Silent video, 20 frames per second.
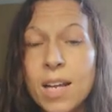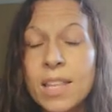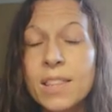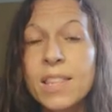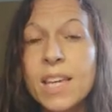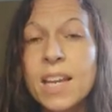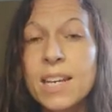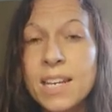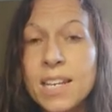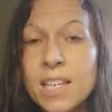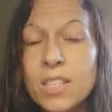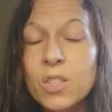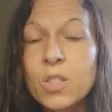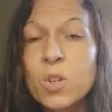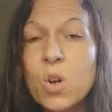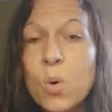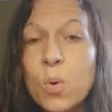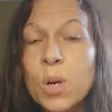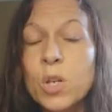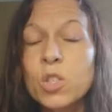that he's
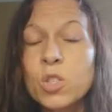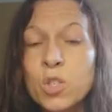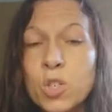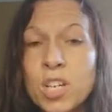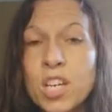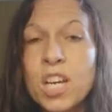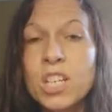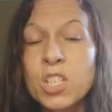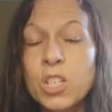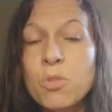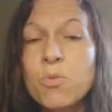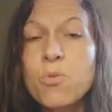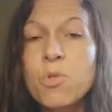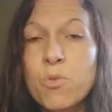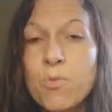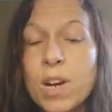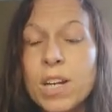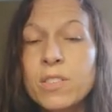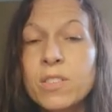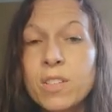going to get you
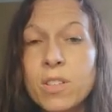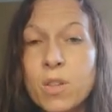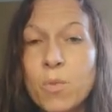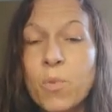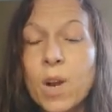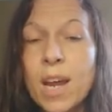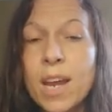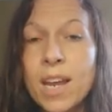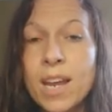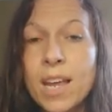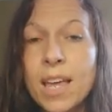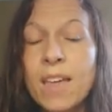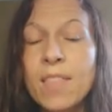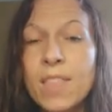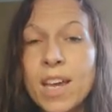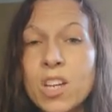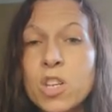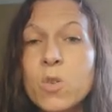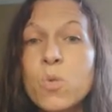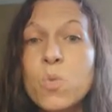the rest of the way and
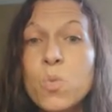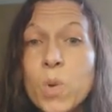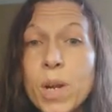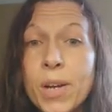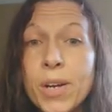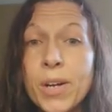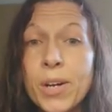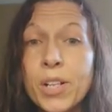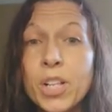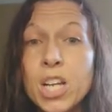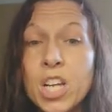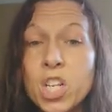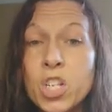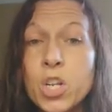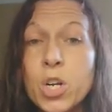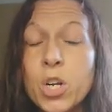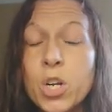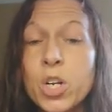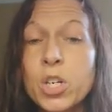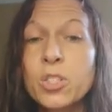that you will
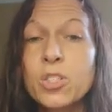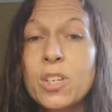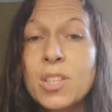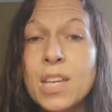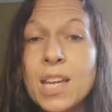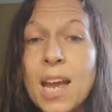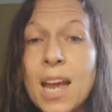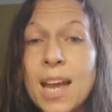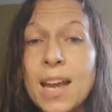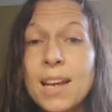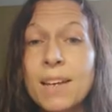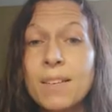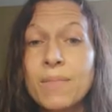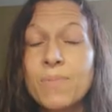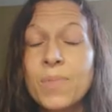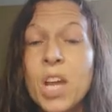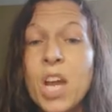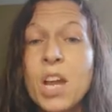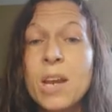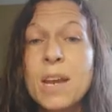endure to the end.
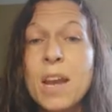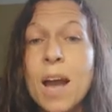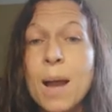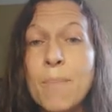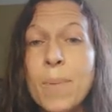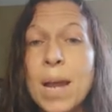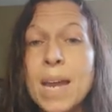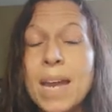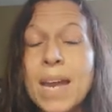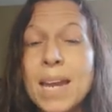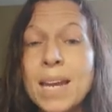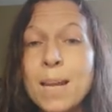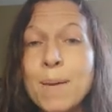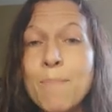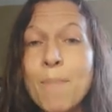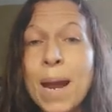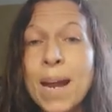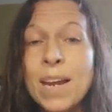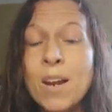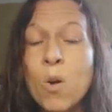Not by any
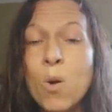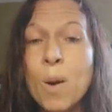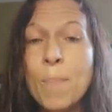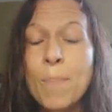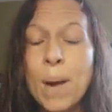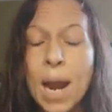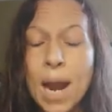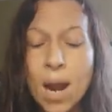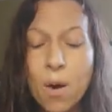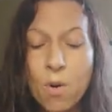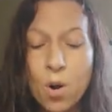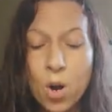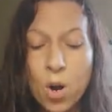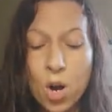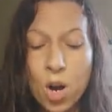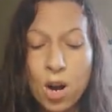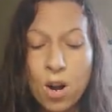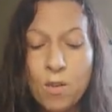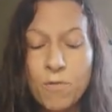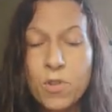might or power
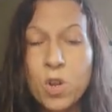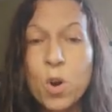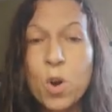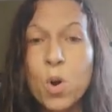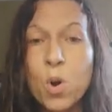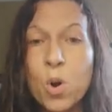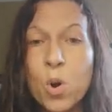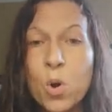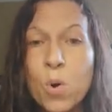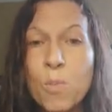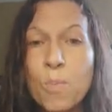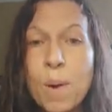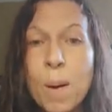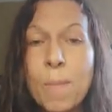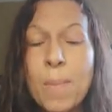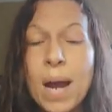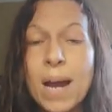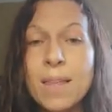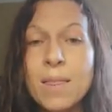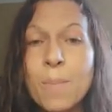of your own,
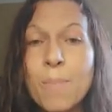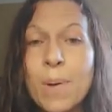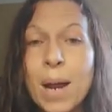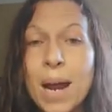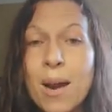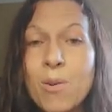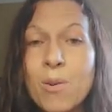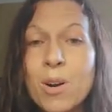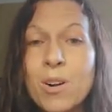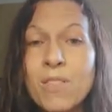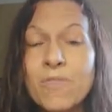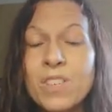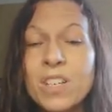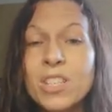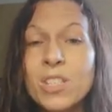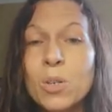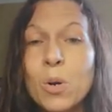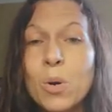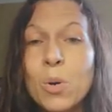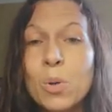but by the power of
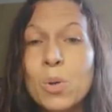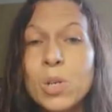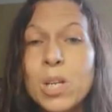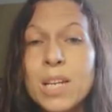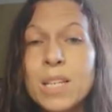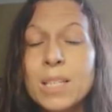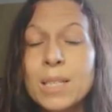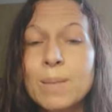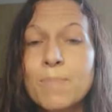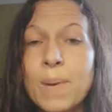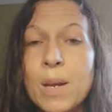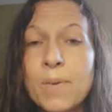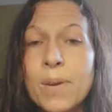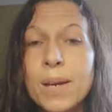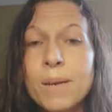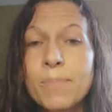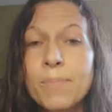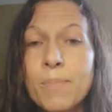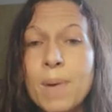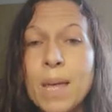his Holy
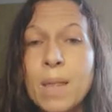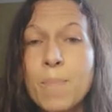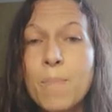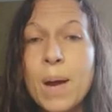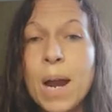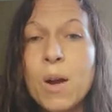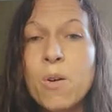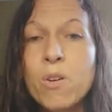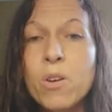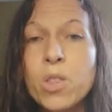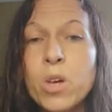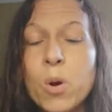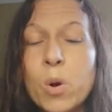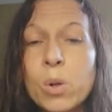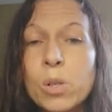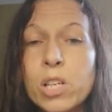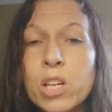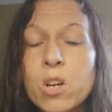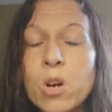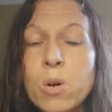Spirit, by the power of the
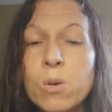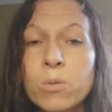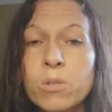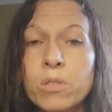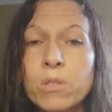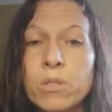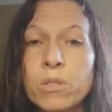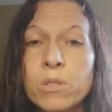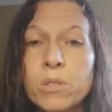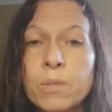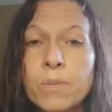Holy Ghost.